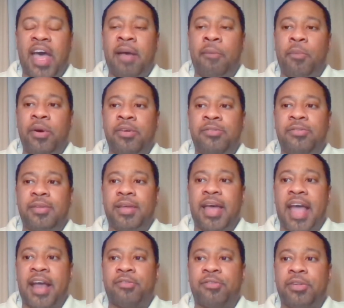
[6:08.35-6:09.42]
I was
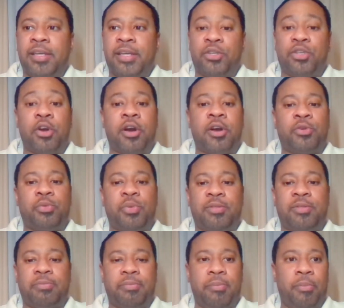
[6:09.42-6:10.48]
actually in charge
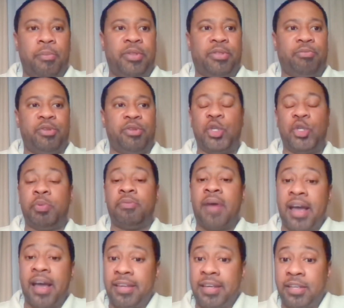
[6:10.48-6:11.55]
with the
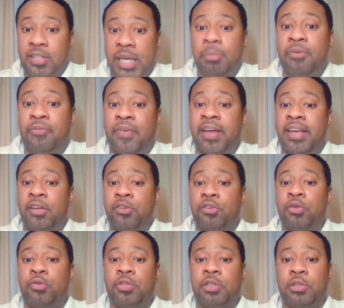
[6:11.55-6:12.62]
supervising a team of
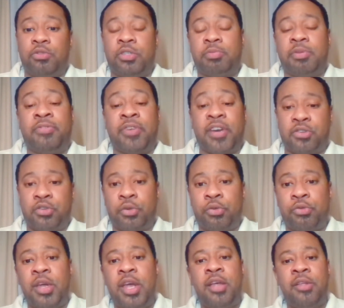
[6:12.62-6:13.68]
financial solutions
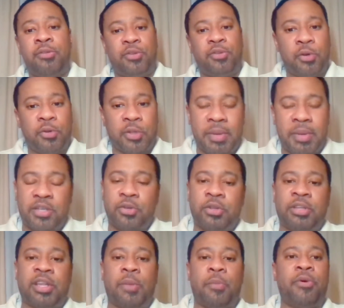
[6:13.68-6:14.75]
professionals. So to make
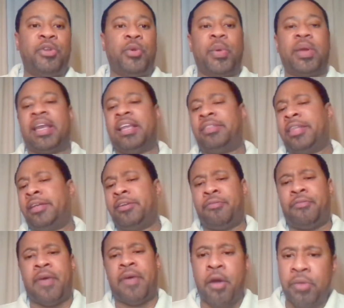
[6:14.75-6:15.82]
sure that they weren't doing anything
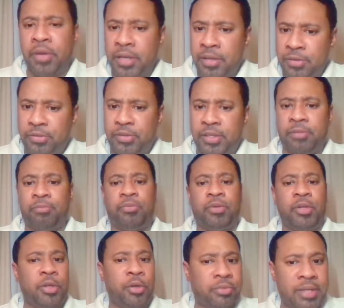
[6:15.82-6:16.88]
nefarious
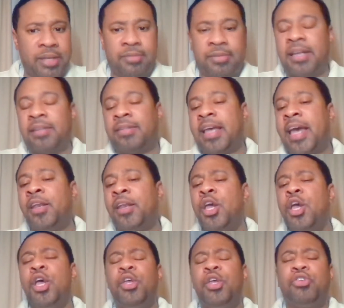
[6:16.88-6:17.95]
and things like that.
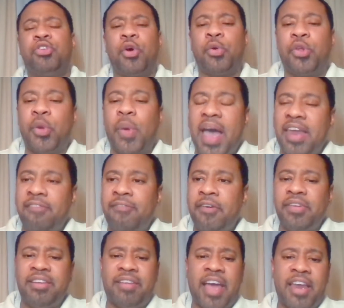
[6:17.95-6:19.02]
So I had a
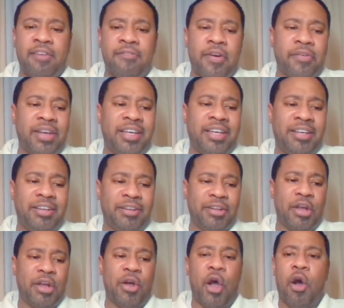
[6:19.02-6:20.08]
very
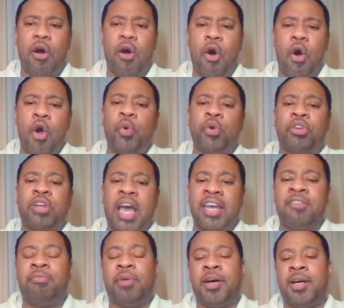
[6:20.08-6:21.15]
awkward
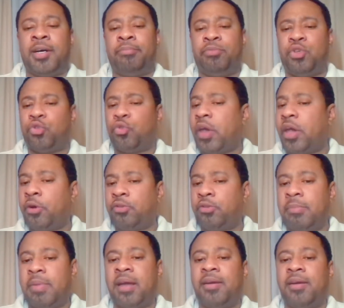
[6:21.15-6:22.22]
kind of trail
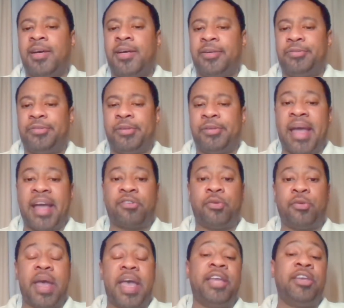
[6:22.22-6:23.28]
to my
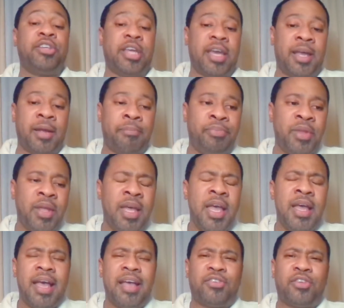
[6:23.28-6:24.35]
actual end game.
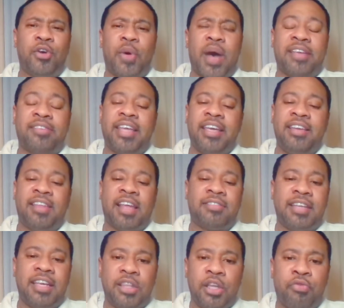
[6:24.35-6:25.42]
So I stayed
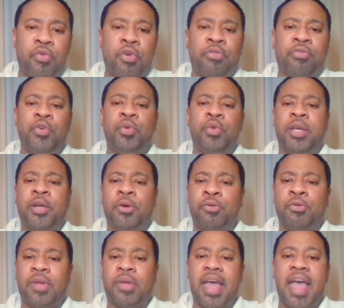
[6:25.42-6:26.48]
there for a few
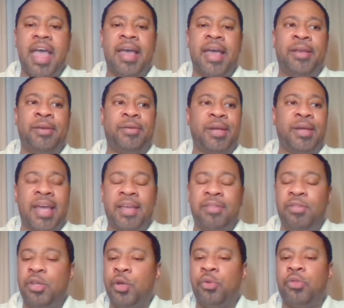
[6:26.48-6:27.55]
years, and
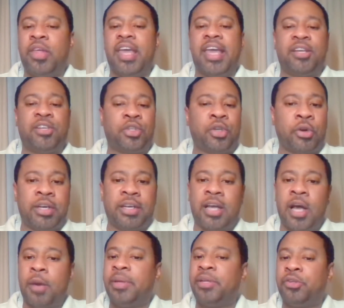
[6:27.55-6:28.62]
again, the itch
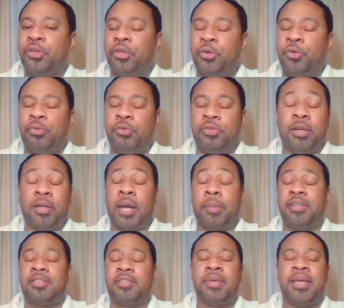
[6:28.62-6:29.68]
started coming
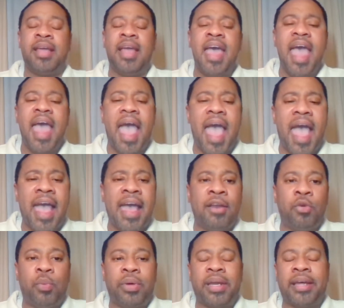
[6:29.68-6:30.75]
to me.
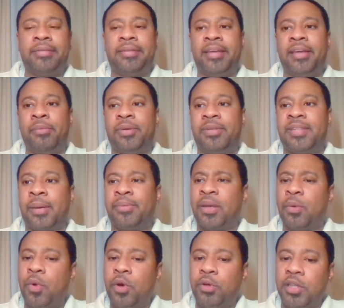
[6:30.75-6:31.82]
And what I did was I was
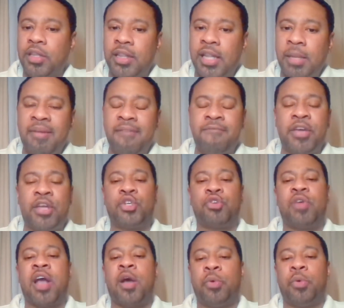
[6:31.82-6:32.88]
like, well, let me
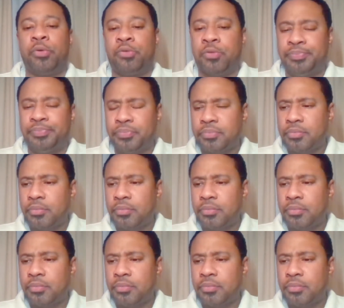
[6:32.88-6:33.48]
venture outwards.